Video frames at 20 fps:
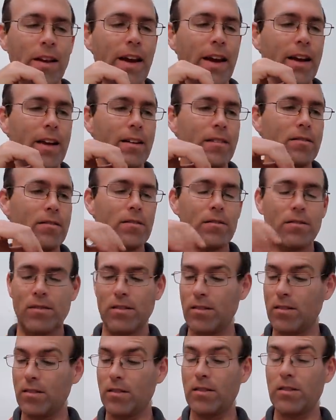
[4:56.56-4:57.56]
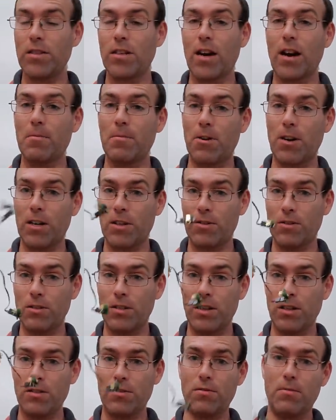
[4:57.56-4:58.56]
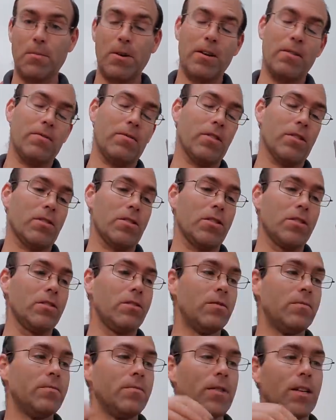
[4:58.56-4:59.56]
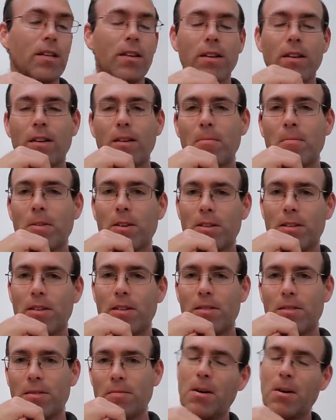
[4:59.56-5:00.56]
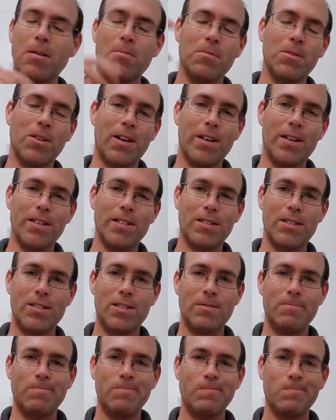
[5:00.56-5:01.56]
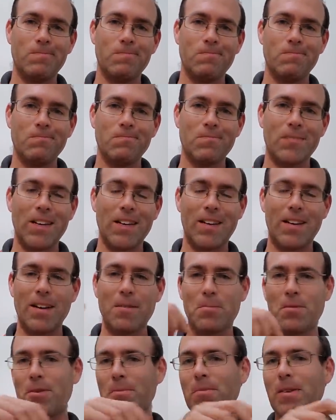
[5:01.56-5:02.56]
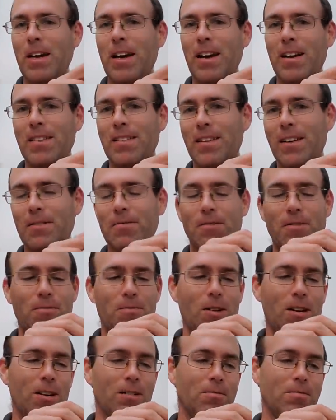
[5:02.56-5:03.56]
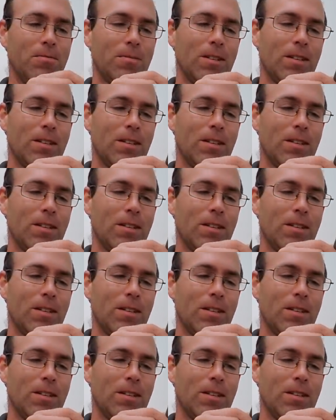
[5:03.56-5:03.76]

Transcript: and th this timer actually does remain functional. But the, the bottom line is, that kind of put me out of that for a while.